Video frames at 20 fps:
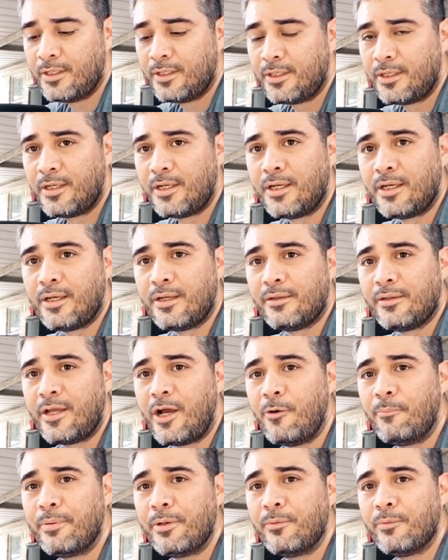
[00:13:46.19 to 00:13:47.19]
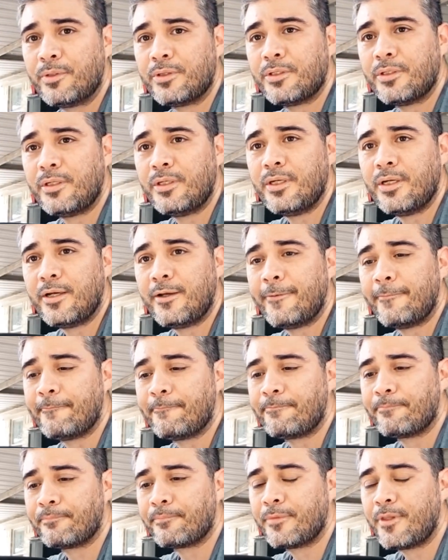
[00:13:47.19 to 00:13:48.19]
helping with the
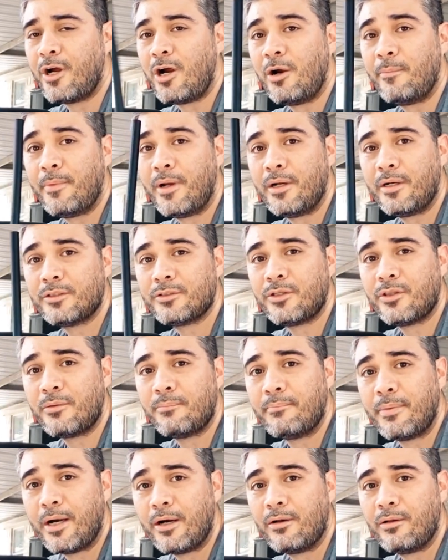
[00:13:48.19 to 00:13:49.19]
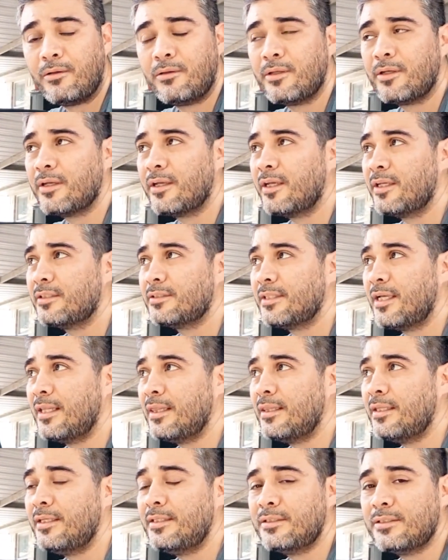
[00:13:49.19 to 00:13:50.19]
harmonics on the barrel, it's at
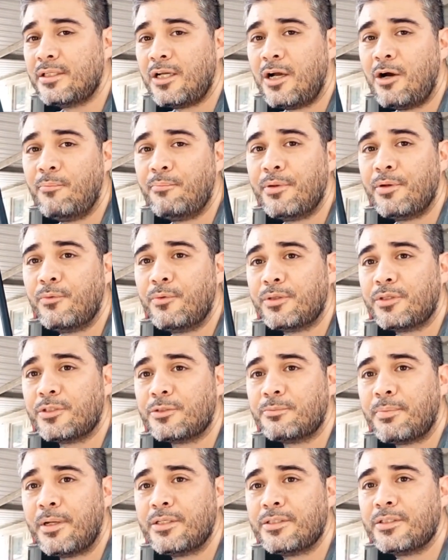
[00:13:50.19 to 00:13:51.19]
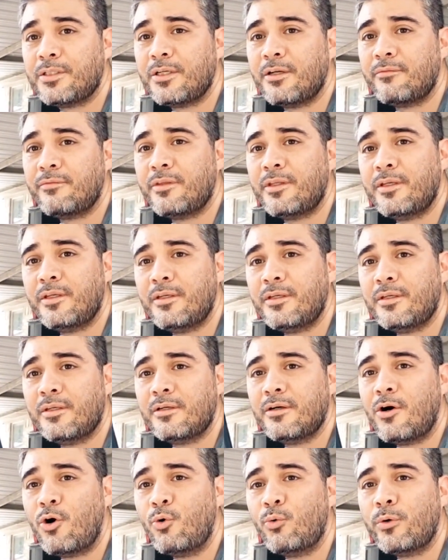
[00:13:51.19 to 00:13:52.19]
least helping with the spacing of the
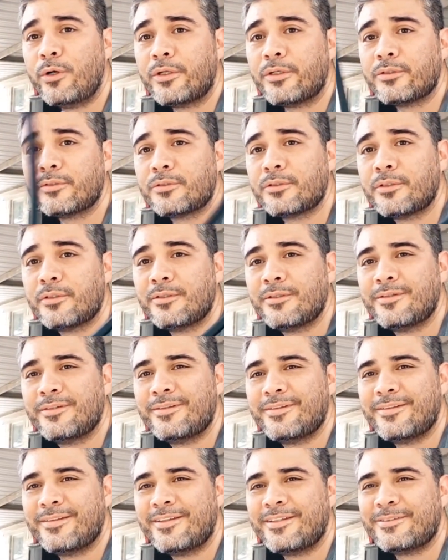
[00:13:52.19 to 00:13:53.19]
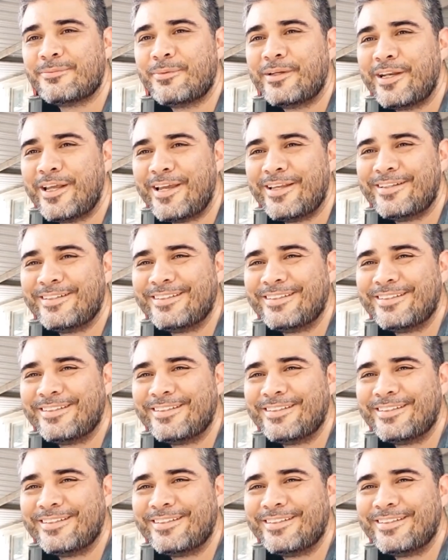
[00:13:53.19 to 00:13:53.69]
O-rings. That's my dad.